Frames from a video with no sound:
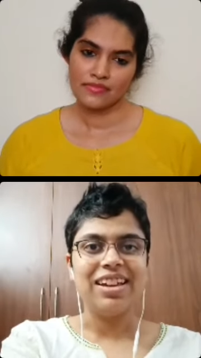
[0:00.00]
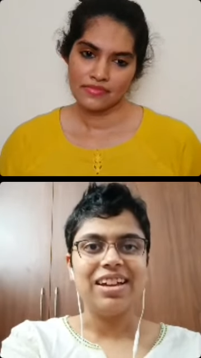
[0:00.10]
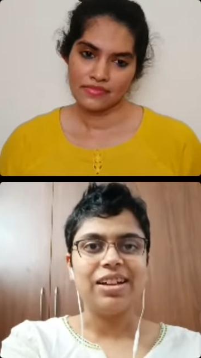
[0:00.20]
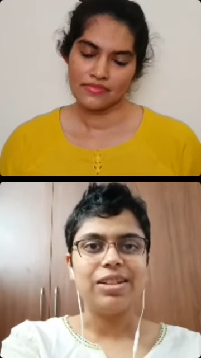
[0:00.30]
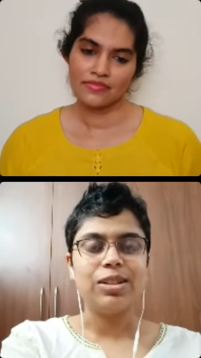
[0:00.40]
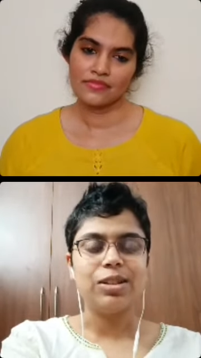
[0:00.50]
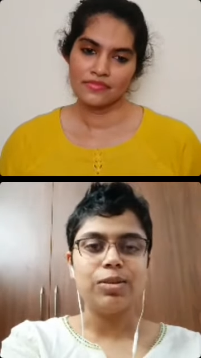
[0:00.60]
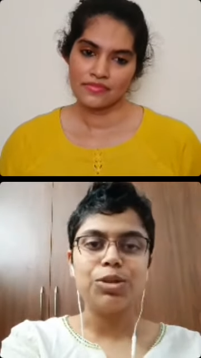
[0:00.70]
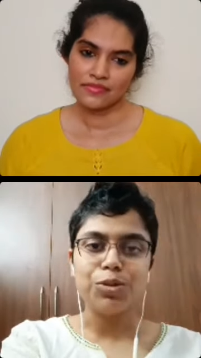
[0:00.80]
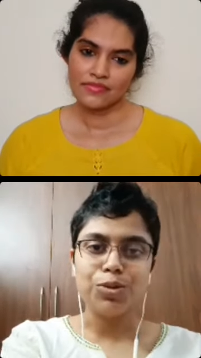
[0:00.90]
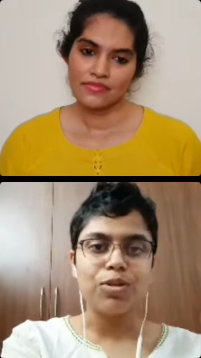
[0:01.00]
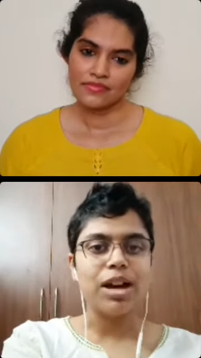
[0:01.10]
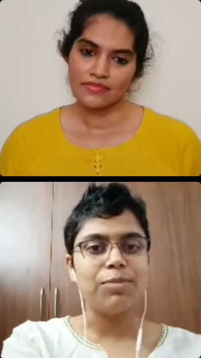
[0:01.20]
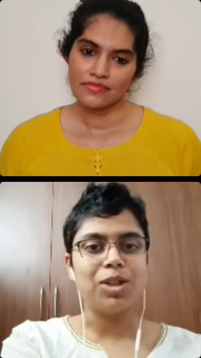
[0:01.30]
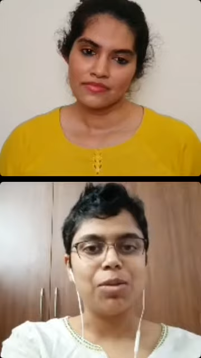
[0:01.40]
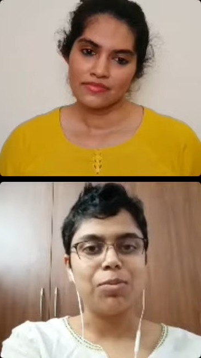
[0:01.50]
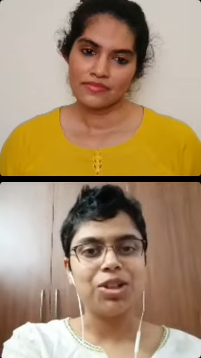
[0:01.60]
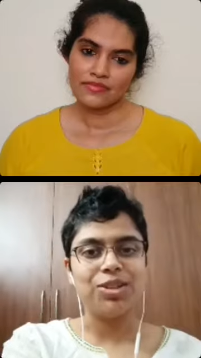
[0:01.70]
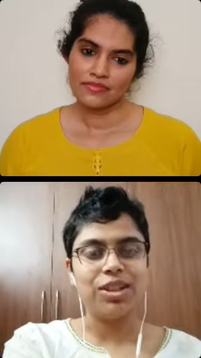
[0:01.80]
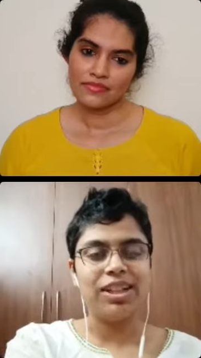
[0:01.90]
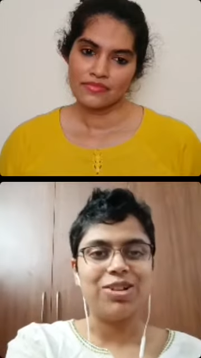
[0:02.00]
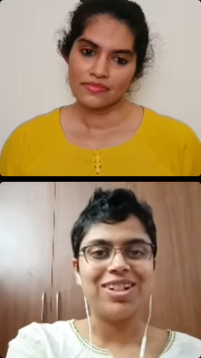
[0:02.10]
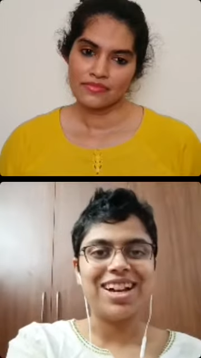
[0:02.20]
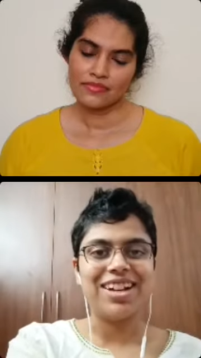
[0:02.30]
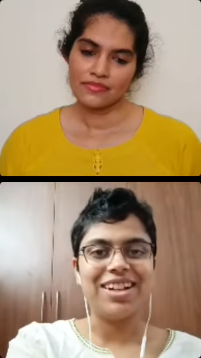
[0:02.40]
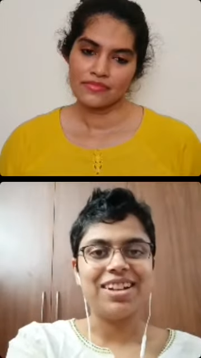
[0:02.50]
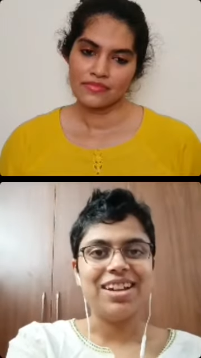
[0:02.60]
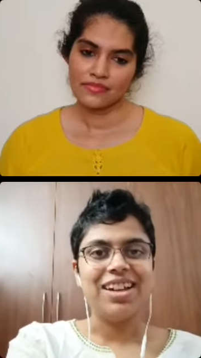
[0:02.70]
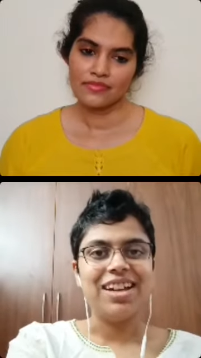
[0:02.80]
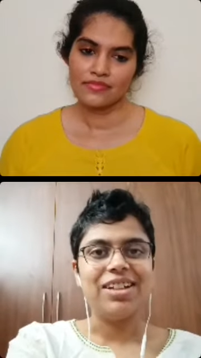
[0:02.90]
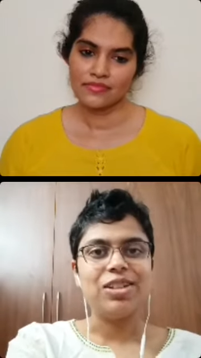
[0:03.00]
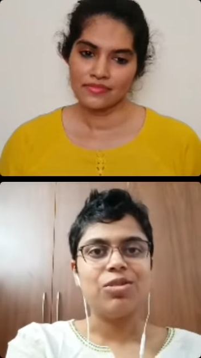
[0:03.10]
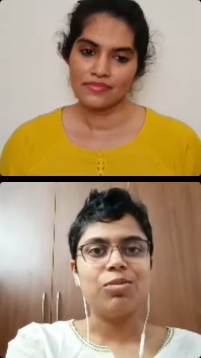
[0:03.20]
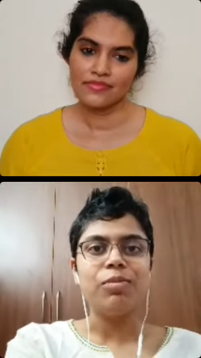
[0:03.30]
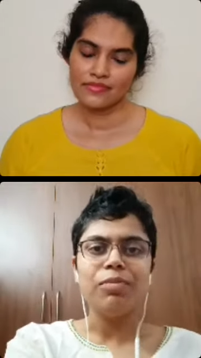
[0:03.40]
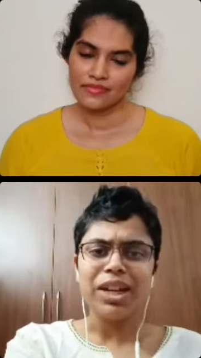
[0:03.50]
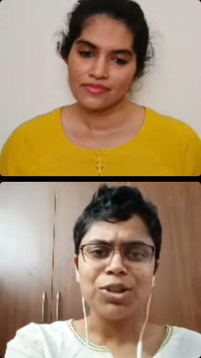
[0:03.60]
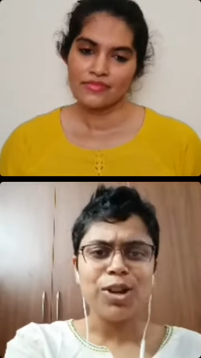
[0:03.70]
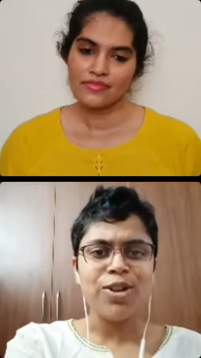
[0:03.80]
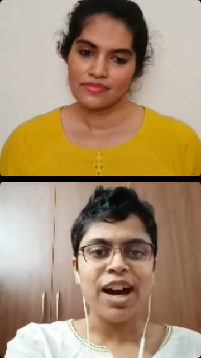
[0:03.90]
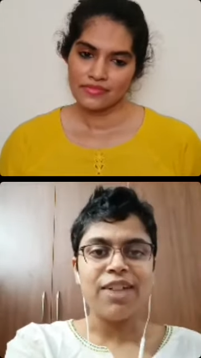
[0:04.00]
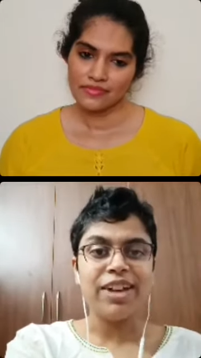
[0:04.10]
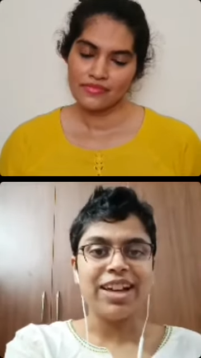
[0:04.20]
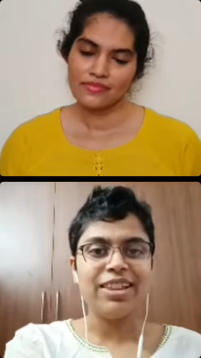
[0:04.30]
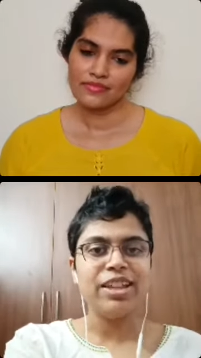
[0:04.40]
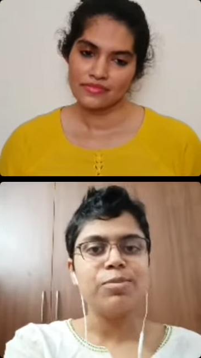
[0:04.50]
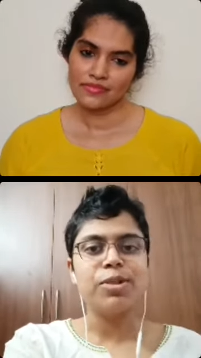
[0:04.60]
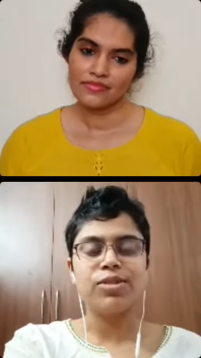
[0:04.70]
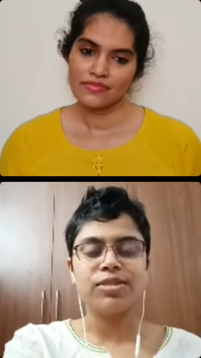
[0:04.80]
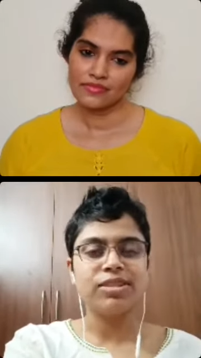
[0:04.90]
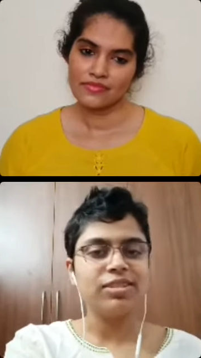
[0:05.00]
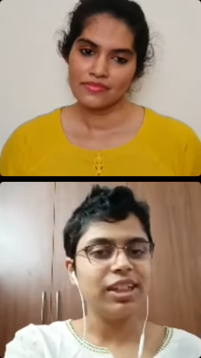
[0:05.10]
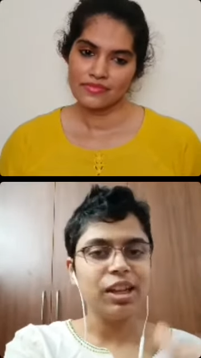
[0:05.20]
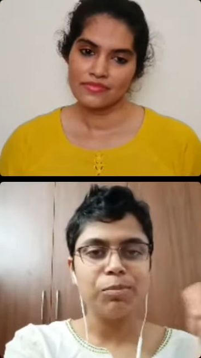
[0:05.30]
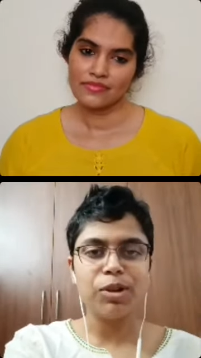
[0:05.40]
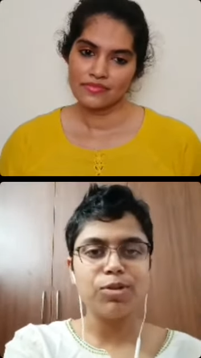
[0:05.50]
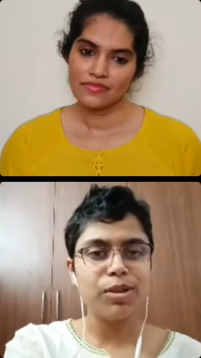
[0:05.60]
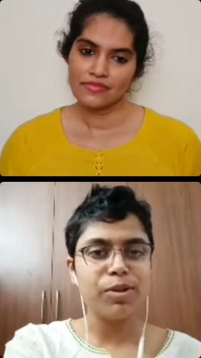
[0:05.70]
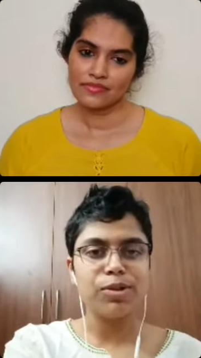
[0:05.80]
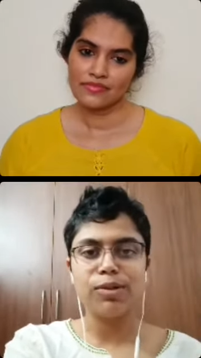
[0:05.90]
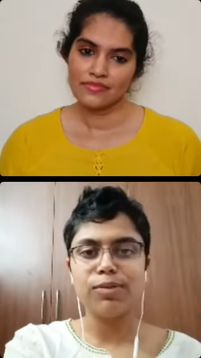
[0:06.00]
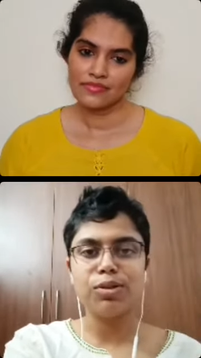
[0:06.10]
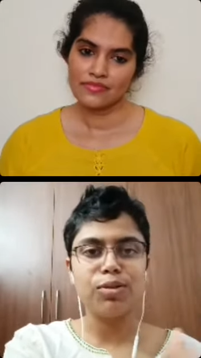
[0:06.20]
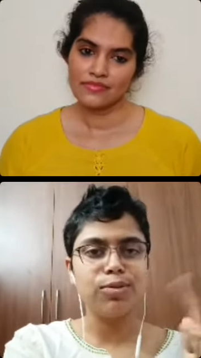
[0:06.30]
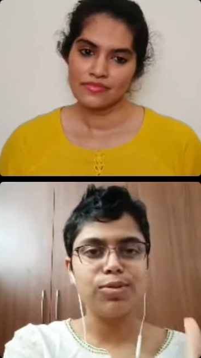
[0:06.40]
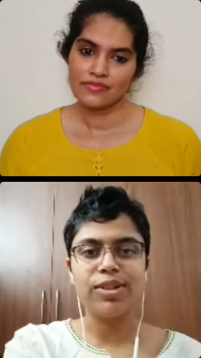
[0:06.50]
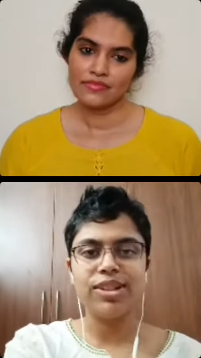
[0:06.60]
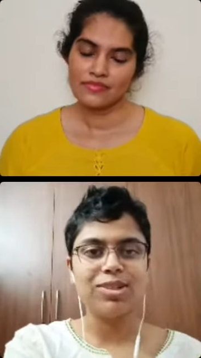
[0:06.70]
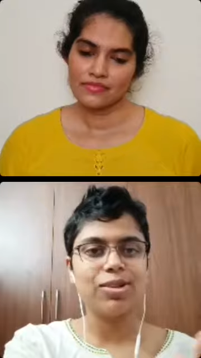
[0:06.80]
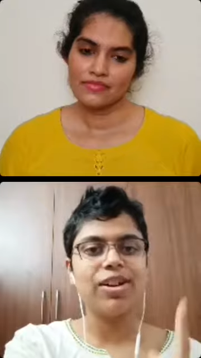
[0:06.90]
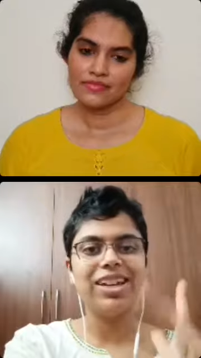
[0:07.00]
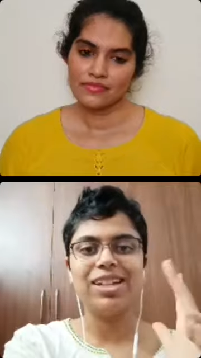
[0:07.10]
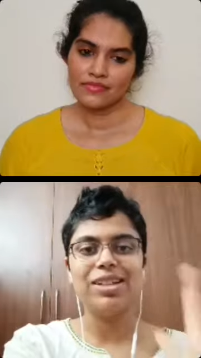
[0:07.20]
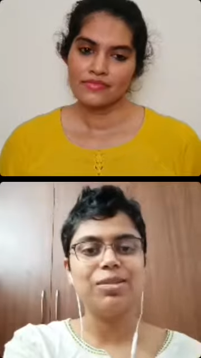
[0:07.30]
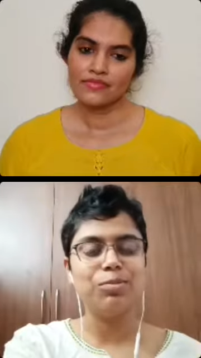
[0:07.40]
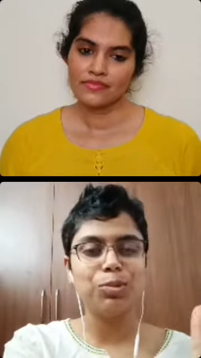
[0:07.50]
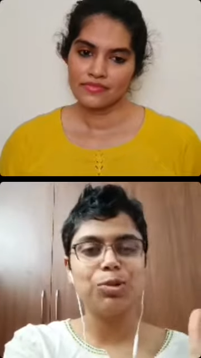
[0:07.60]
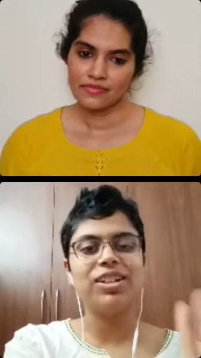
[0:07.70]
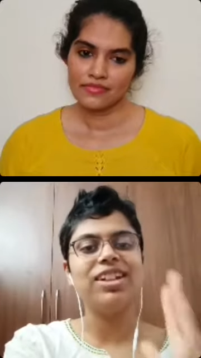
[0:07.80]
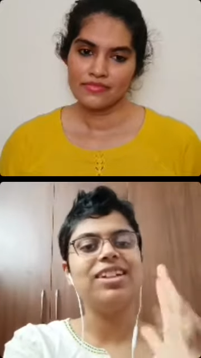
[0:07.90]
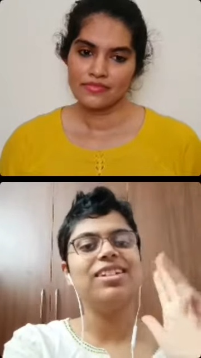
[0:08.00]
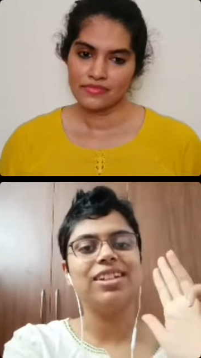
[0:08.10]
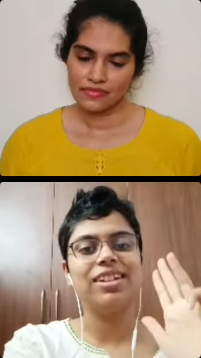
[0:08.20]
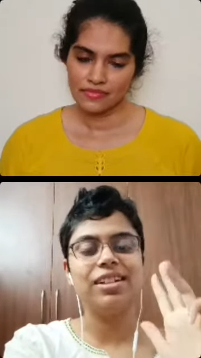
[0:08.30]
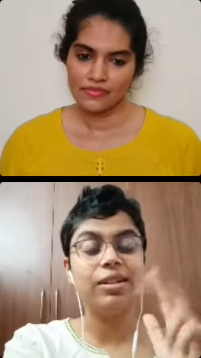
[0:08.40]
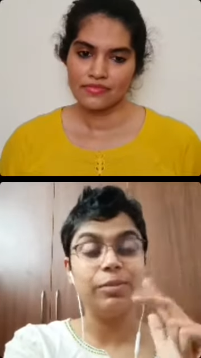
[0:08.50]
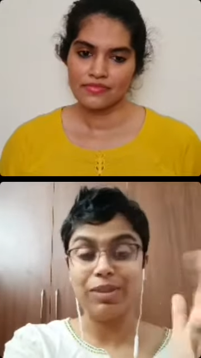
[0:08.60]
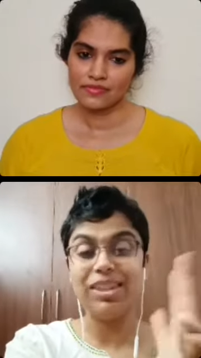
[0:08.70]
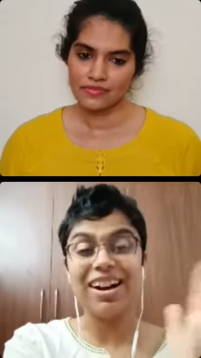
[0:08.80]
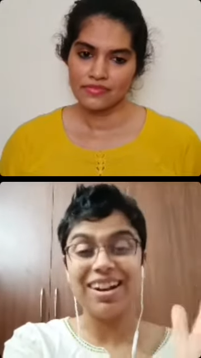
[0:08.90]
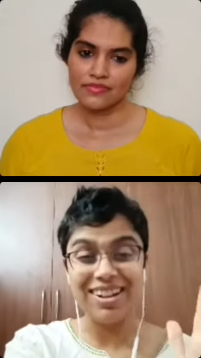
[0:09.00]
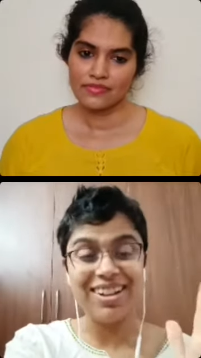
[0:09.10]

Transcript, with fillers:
Speaker 1: as mm. through absorption in your diet. And so make sure you have a healthy amount keep a good amount of tofu and soy and protein and, and dal,